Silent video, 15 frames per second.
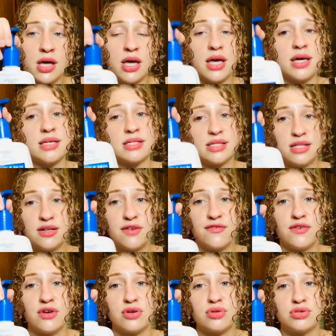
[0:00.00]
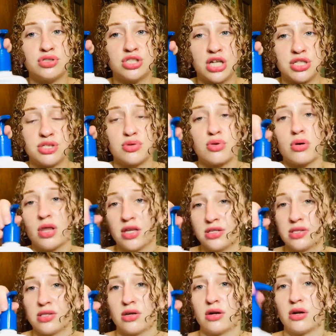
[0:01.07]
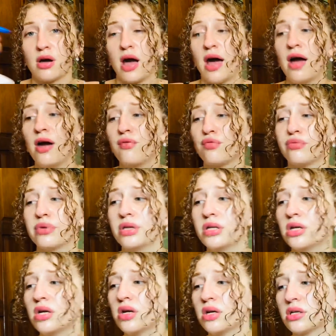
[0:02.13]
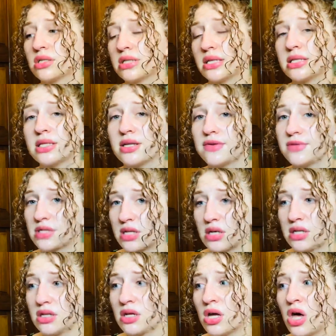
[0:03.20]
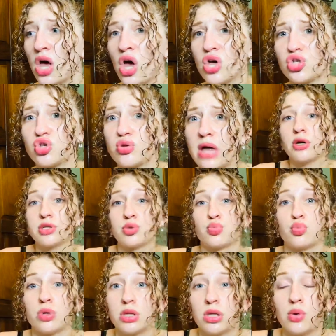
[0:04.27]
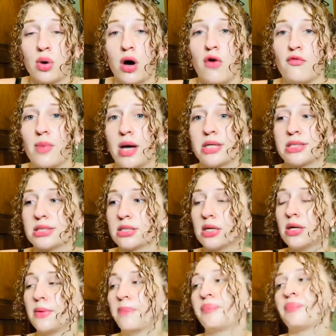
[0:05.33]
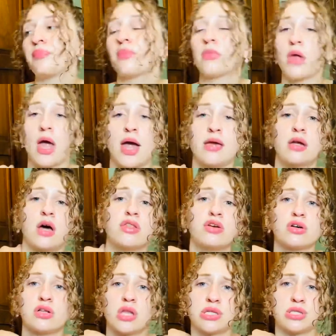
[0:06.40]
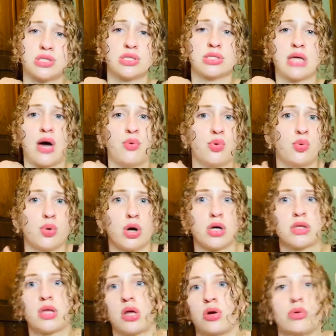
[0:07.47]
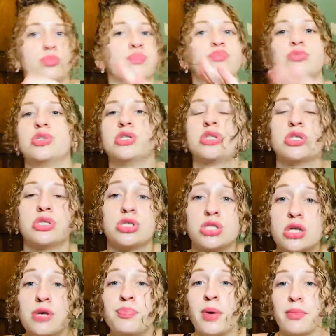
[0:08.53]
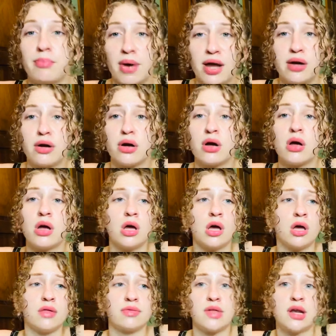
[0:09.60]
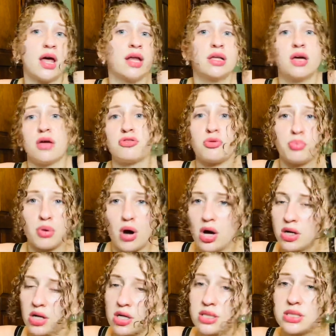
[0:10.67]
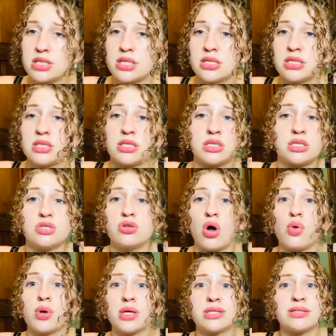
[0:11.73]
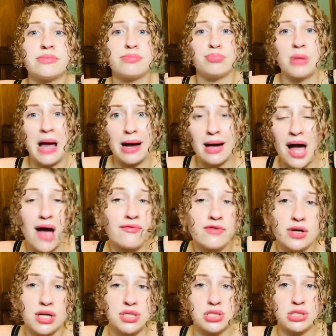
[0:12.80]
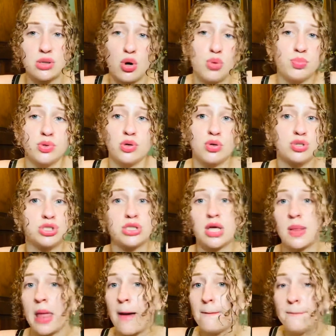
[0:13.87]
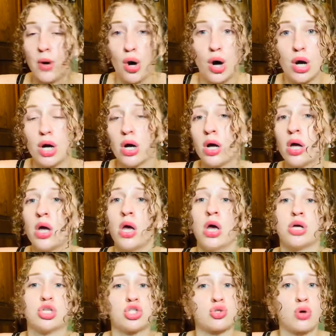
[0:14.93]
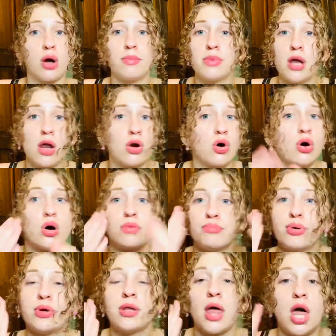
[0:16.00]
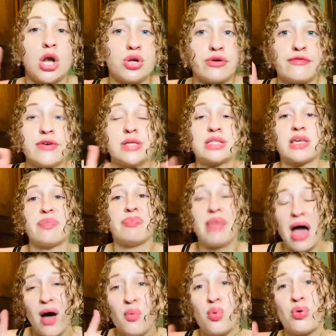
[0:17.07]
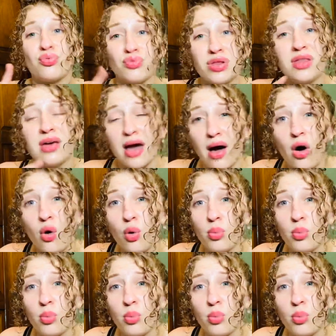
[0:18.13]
Cetaphil Gentle Cleanser. I have really sensitive skin, so that works really well with my skin. And other cleansers that will work that are just as cheap and better than any other product is, you know, get some black African soap. You know, just get that bar, scrub that on, put that on your face, and that will really help.